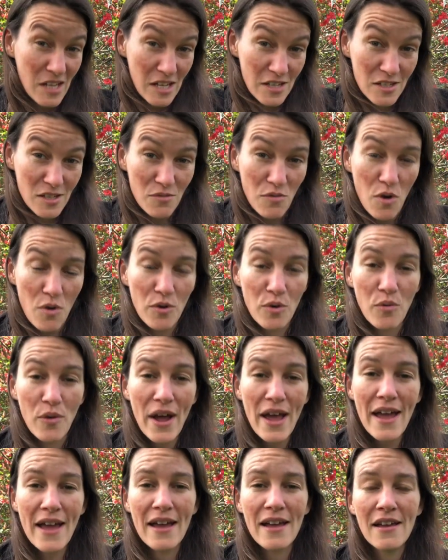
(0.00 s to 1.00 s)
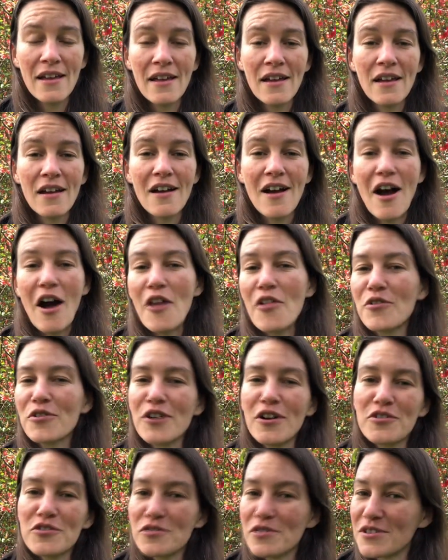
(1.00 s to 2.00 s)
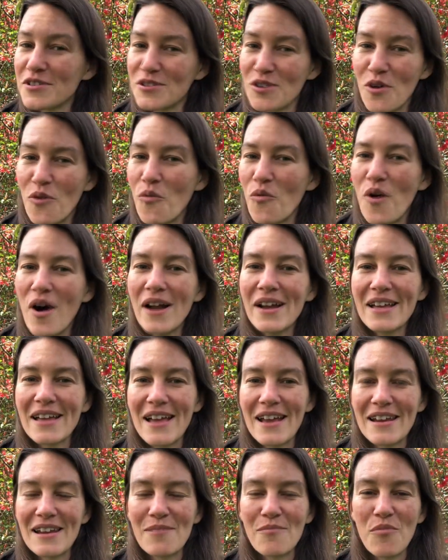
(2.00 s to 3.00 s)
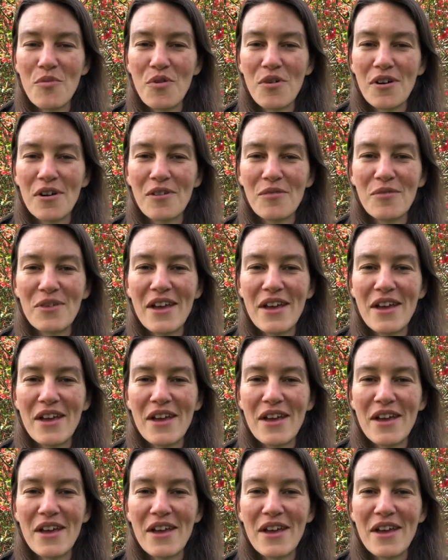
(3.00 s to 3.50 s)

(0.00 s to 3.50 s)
gets thrown away. Other countries don't want it anymore.